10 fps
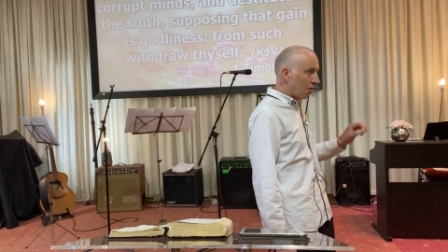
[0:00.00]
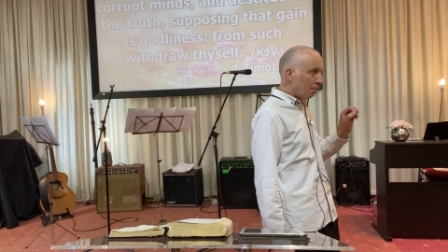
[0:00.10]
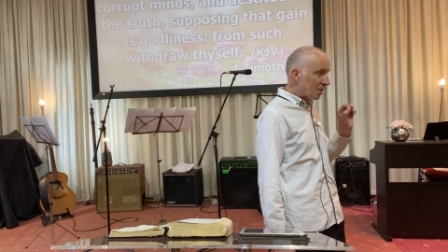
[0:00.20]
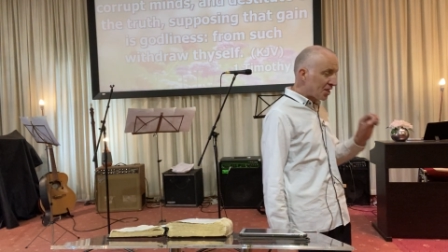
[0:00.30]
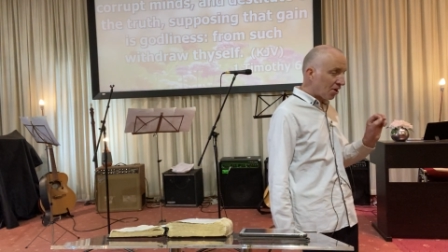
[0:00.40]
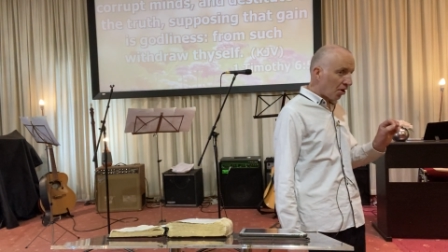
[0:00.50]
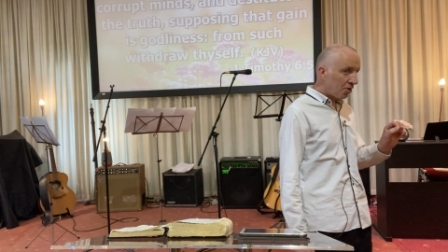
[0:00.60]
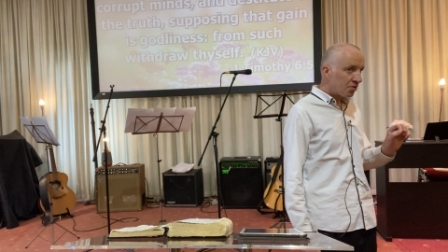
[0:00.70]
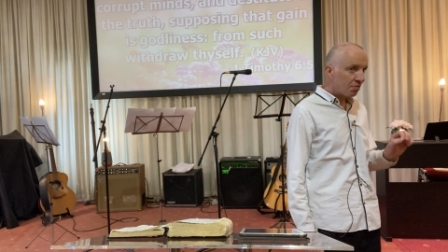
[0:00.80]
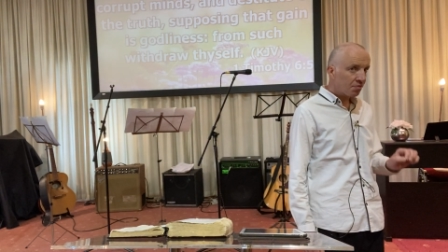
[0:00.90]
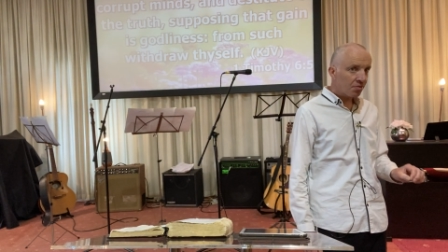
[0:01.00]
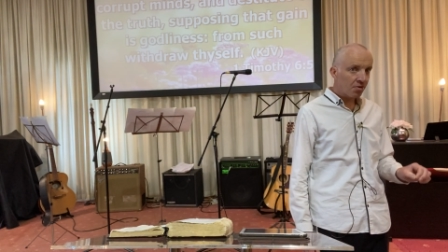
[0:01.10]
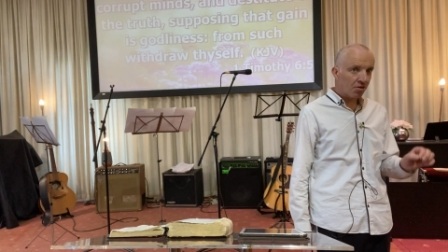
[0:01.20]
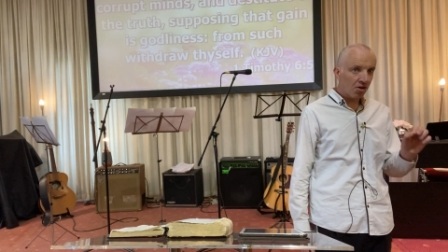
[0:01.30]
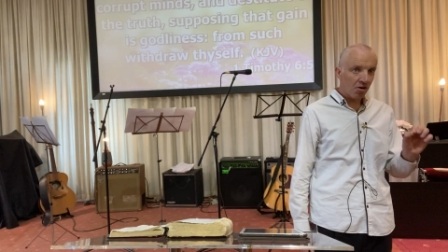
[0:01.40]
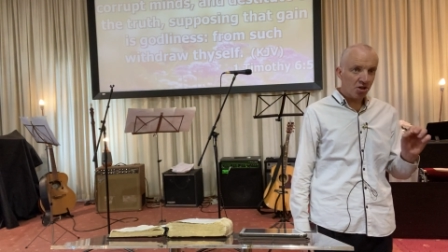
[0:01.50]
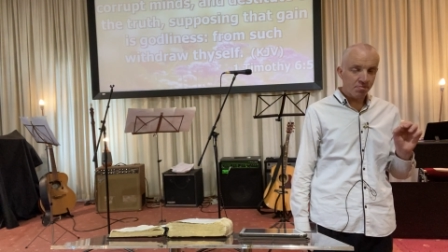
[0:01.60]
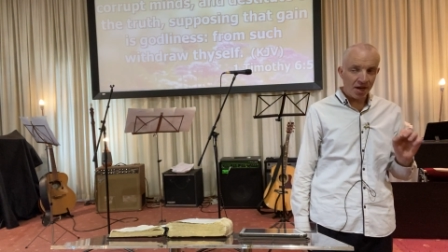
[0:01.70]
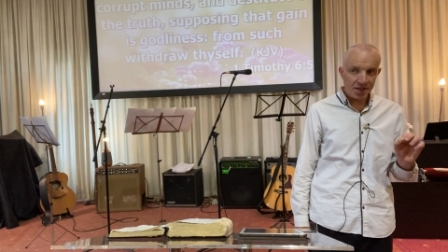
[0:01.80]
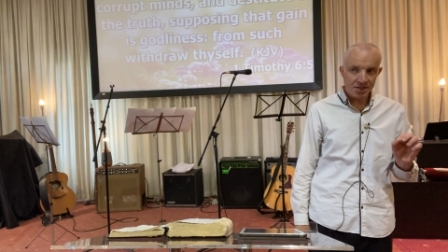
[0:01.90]
missing out on God's
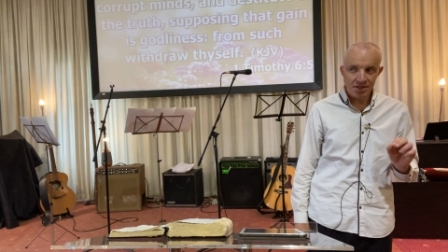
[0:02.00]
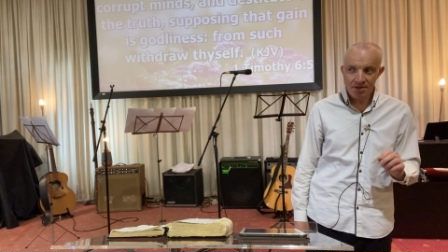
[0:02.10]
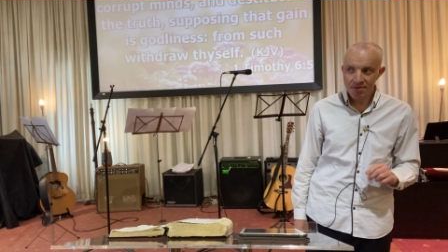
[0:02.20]
best.